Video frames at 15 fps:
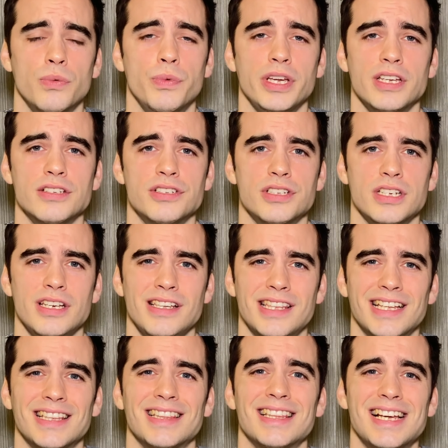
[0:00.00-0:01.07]
we can see
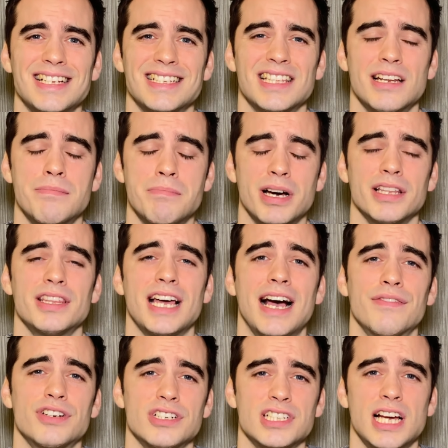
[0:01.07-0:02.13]
that less than a month
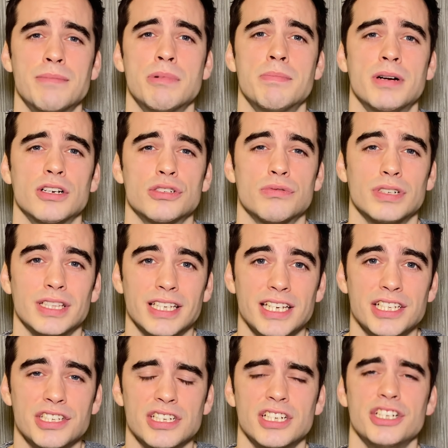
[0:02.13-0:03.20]
after Cyberpunk's
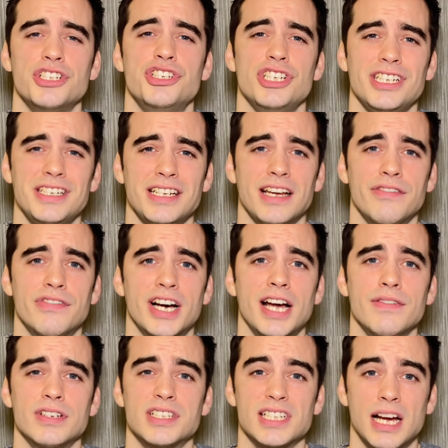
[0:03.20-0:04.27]
release, GTA
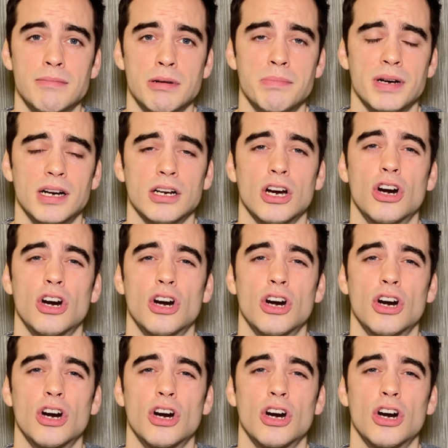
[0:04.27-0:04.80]
5 and Cyberpunk are